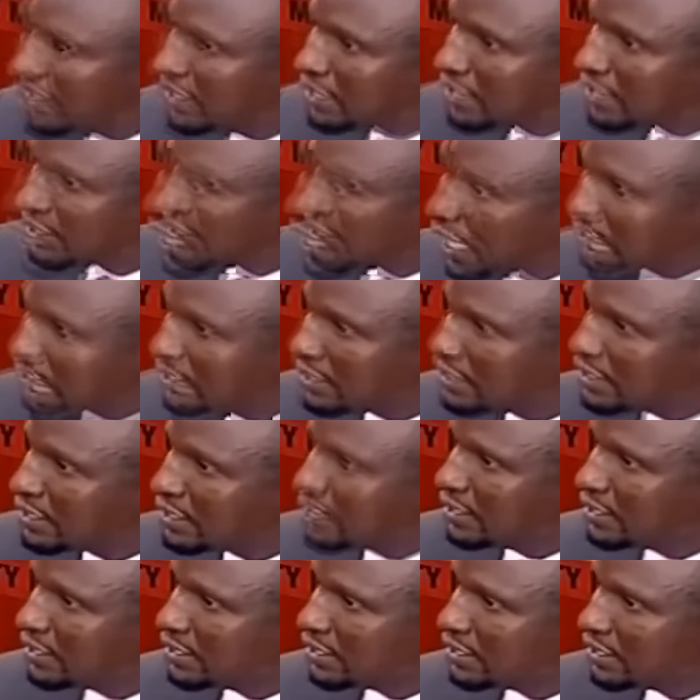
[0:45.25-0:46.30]
is now being
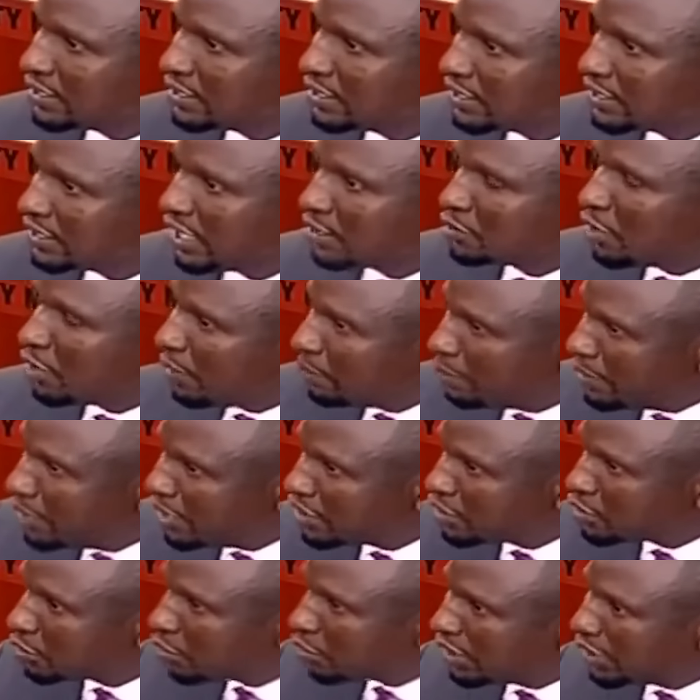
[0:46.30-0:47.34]
discussed,
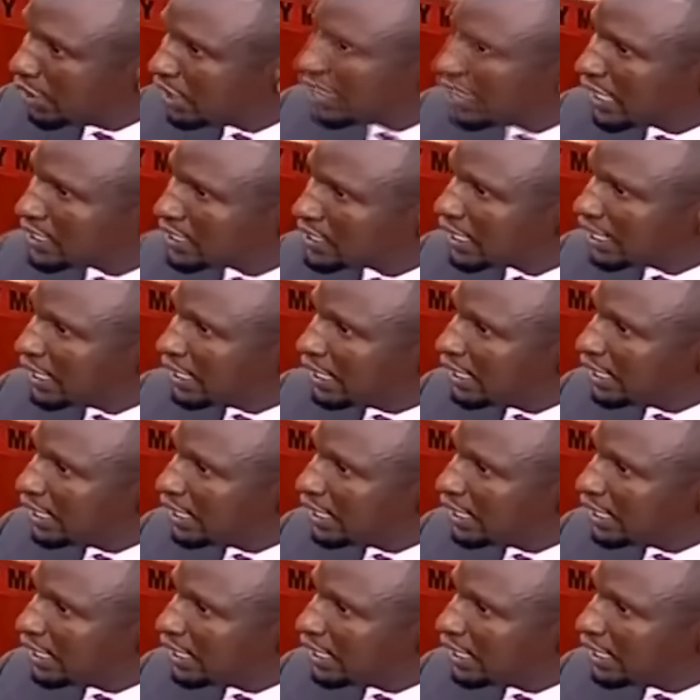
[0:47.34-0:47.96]
that you are being told